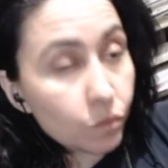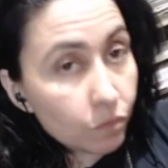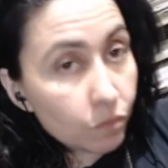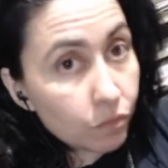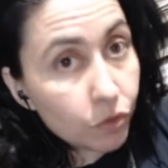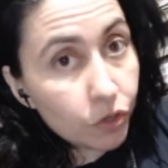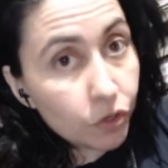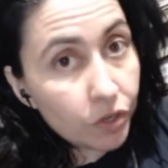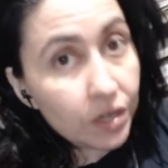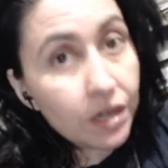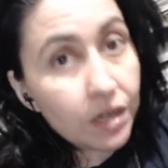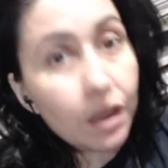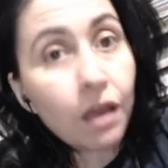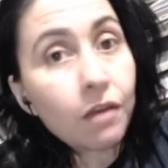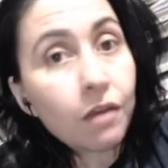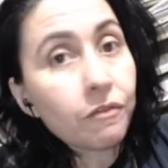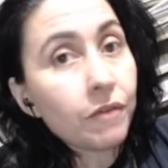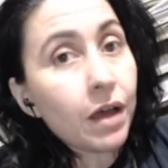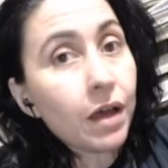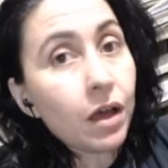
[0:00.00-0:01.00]
good
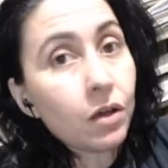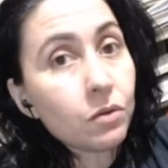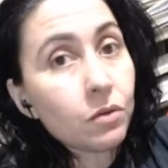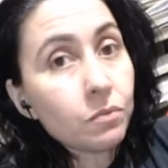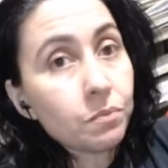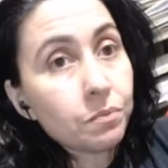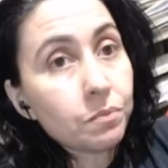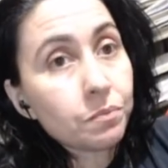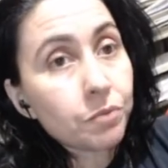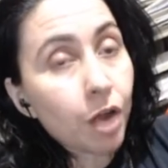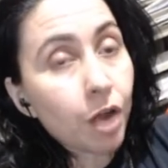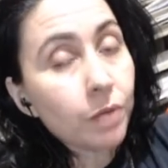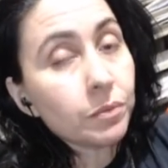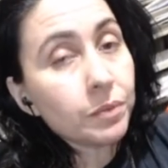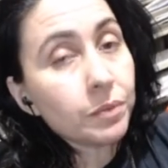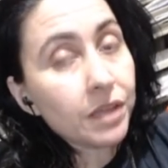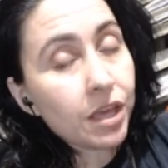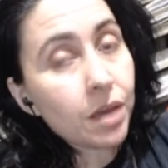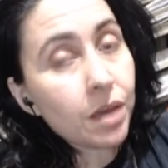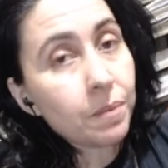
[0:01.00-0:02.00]
enough, I'll
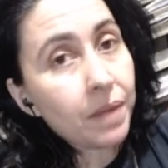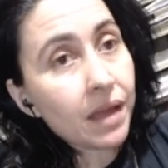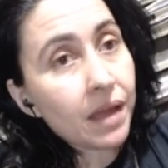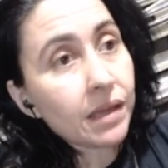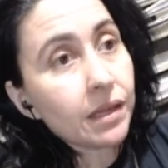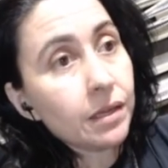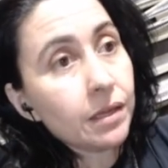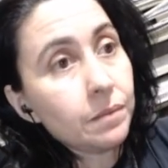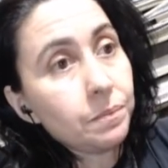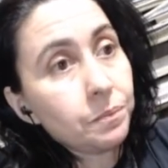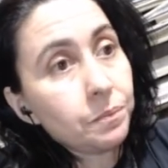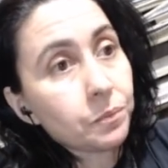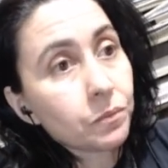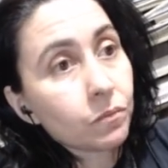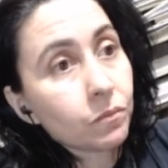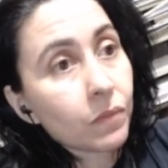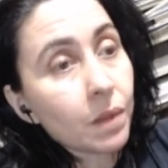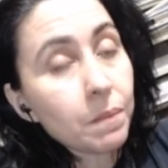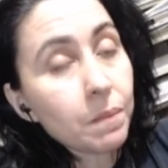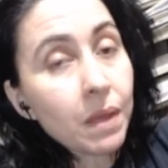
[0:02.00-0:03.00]
probably come back and
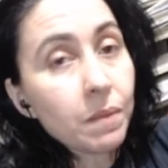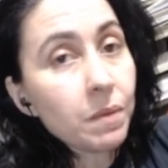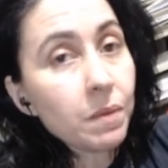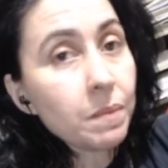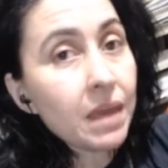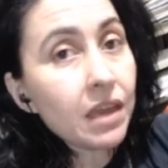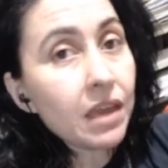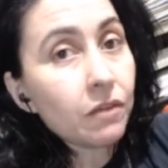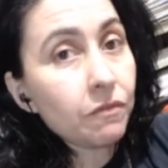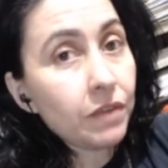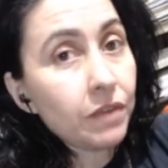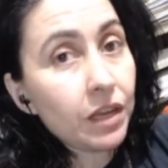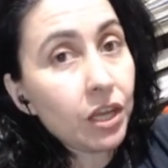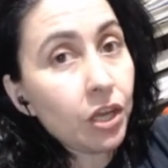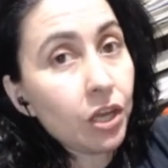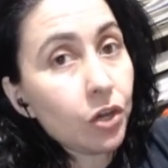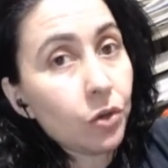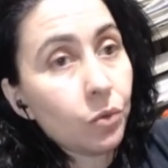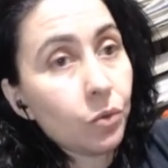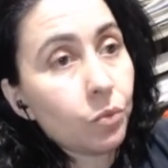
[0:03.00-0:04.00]
maybe make a
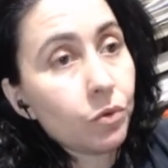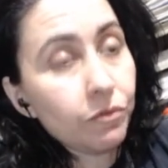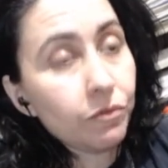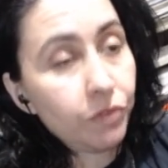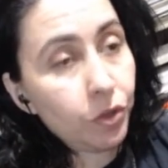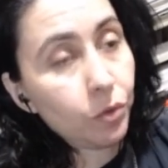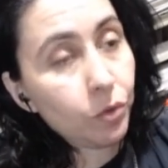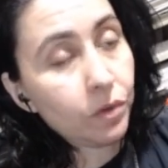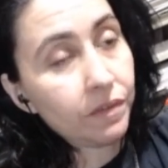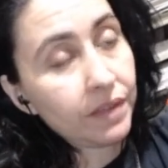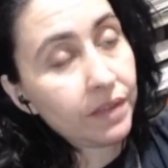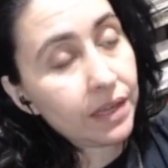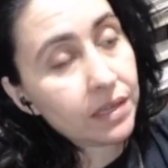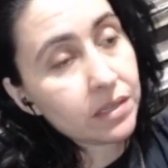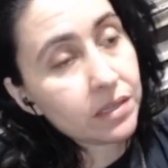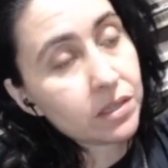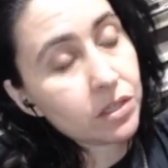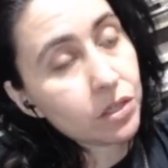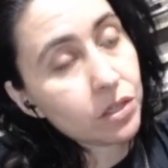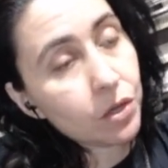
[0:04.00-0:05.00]
video review of it.
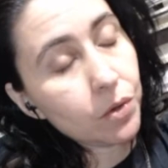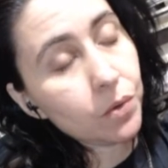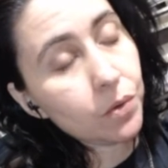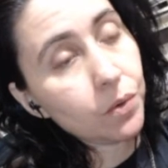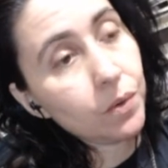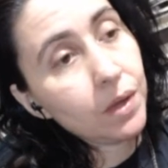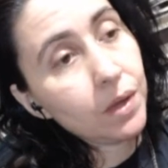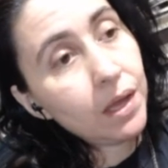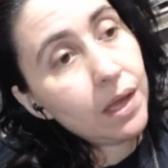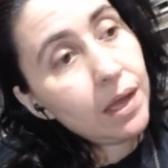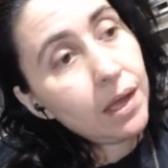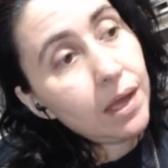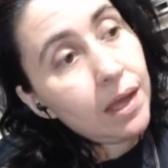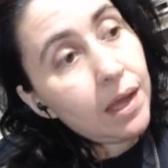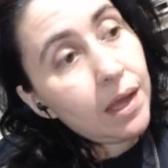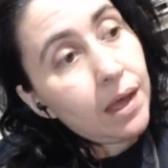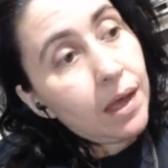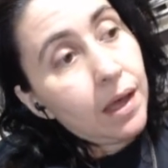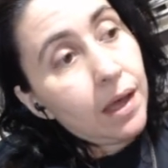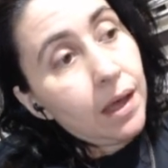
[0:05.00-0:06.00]
So,
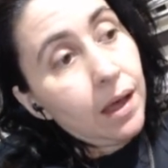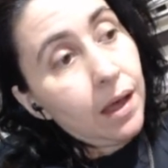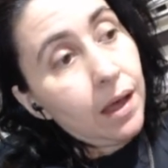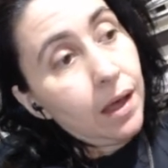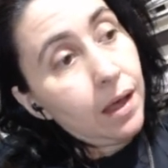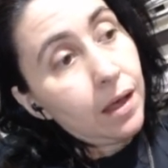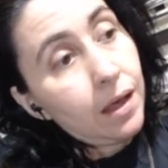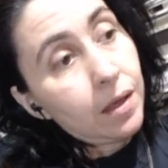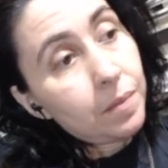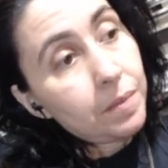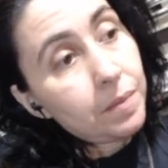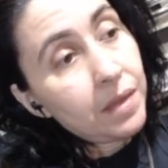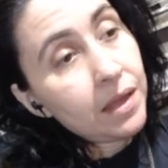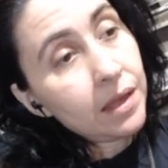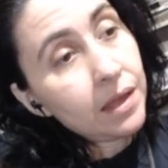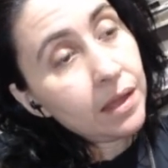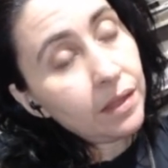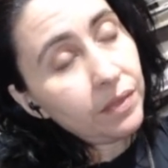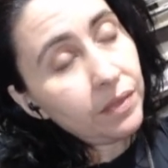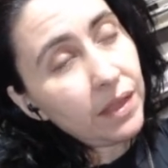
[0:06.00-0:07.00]
I
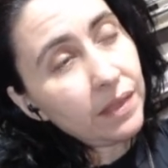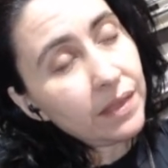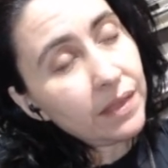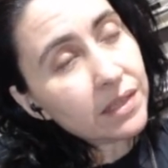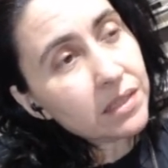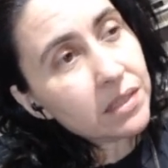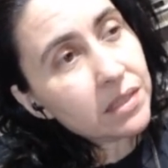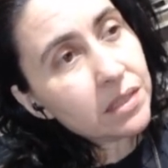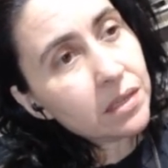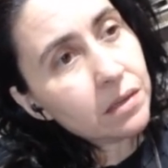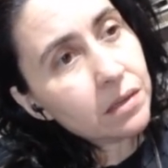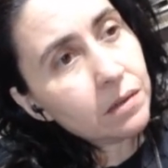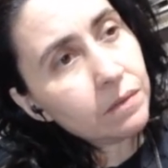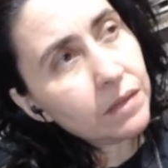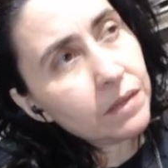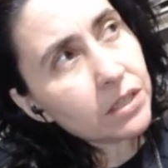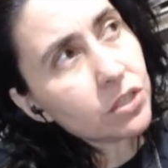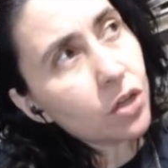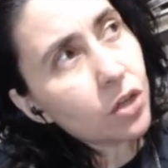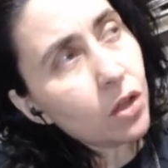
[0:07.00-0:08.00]
think that's
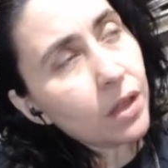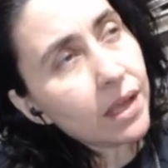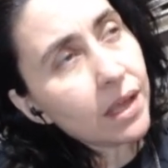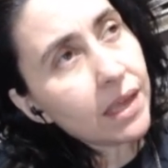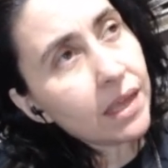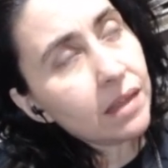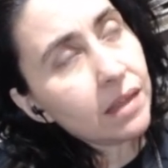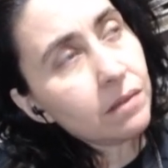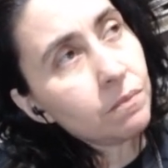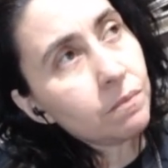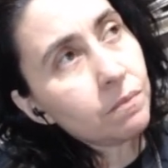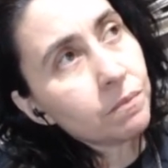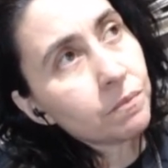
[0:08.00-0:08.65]
all I can